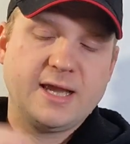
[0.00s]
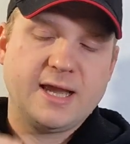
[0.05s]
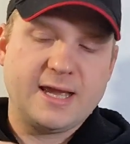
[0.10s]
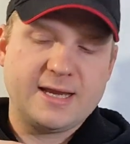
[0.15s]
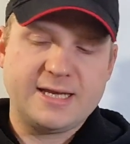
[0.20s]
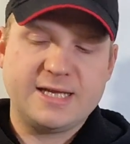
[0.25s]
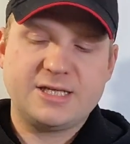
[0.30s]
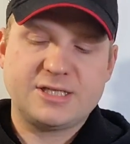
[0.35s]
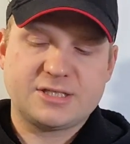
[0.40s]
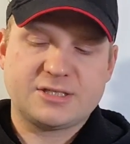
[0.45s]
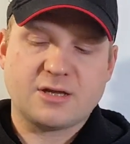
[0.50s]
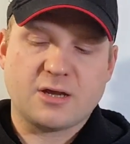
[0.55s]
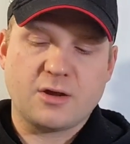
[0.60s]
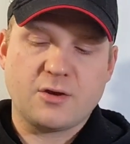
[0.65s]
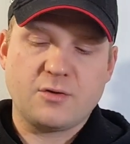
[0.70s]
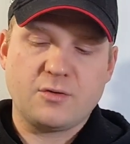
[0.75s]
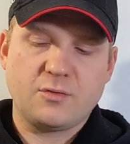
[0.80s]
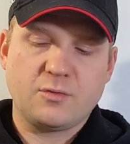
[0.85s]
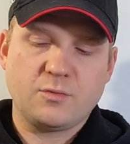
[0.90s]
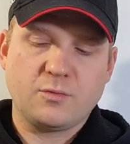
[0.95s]
and each
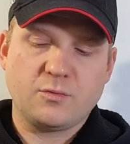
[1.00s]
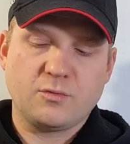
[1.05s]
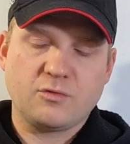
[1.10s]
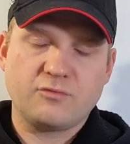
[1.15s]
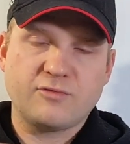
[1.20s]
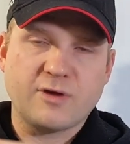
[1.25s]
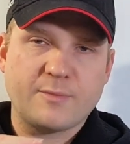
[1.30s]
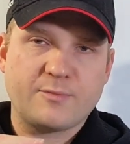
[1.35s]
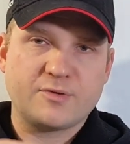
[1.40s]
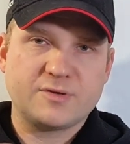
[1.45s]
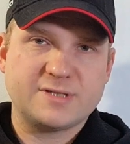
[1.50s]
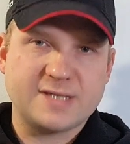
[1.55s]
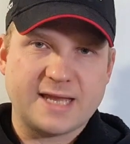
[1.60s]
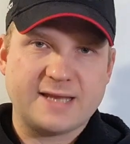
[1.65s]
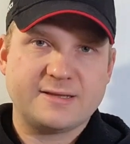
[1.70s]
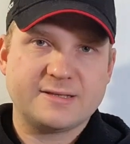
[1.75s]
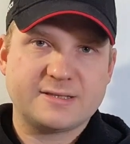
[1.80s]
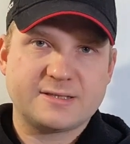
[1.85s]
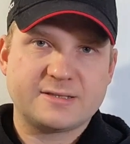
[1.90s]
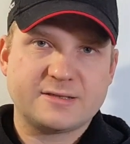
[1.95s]
tone will
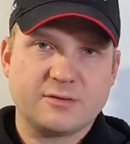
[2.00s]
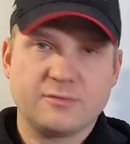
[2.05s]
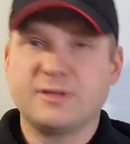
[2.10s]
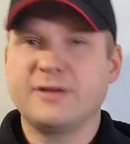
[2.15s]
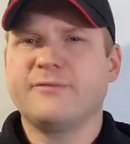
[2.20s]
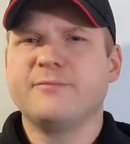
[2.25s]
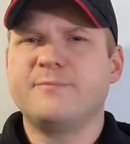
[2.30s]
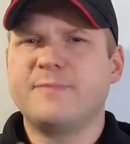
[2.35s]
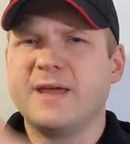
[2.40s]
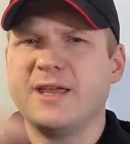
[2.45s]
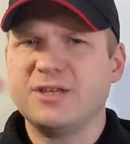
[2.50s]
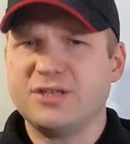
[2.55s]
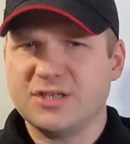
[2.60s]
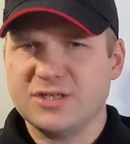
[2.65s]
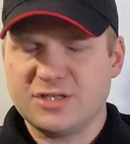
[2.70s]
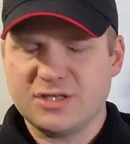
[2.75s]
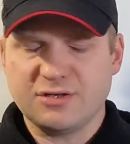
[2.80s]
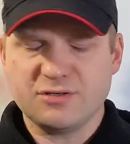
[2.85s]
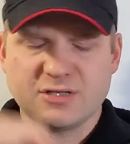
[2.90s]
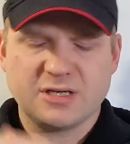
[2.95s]
represent, or different
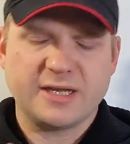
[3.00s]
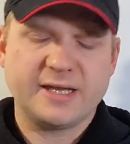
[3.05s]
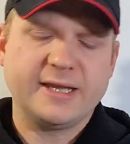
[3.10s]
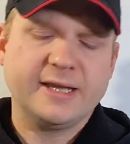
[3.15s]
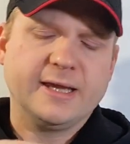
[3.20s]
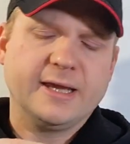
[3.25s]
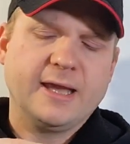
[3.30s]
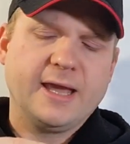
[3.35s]
pitches usually,